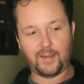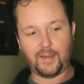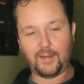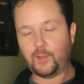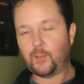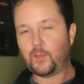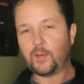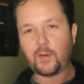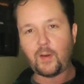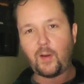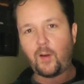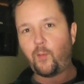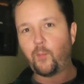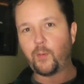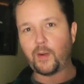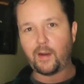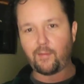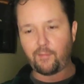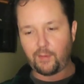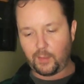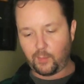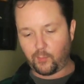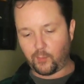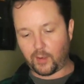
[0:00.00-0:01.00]
You can call it
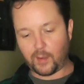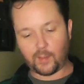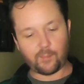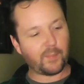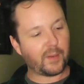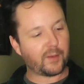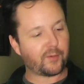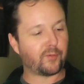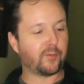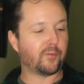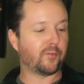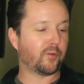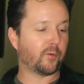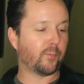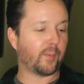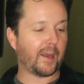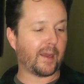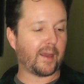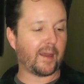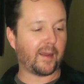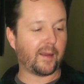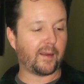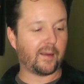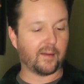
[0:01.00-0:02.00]
whatever you want, messenger
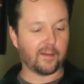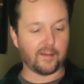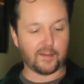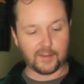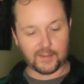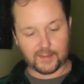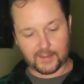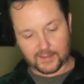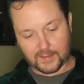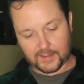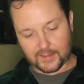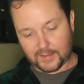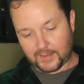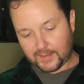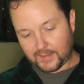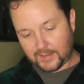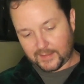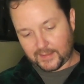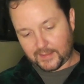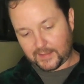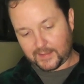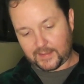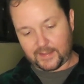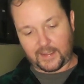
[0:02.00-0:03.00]
bag, a
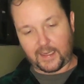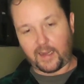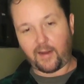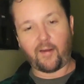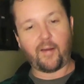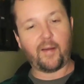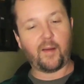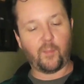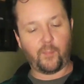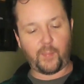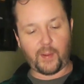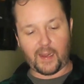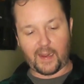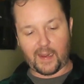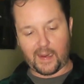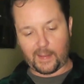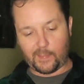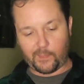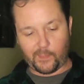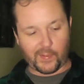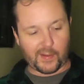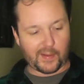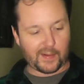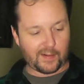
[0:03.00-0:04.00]
carrier
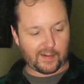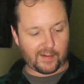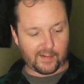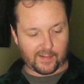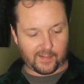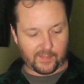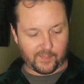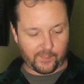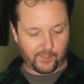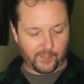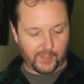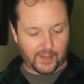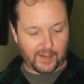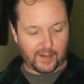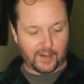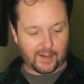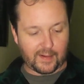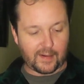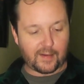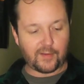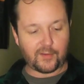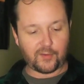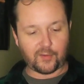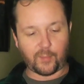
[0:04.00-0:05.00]
bag, but it
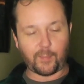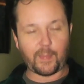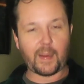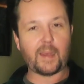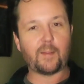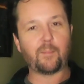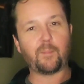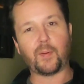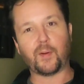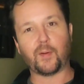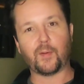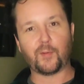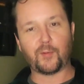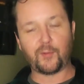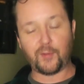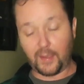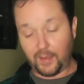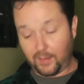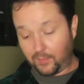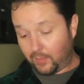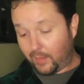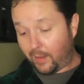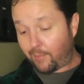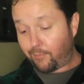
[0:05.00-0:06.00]
is a man purse,
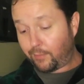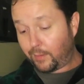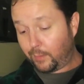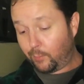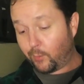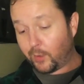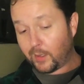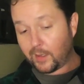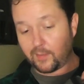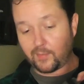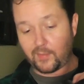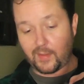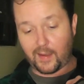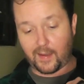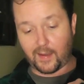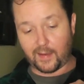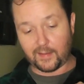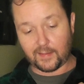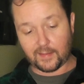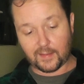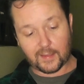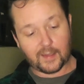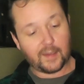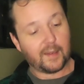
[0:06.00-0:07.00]
and a lovely one at
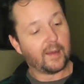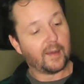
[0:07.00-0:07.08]
that.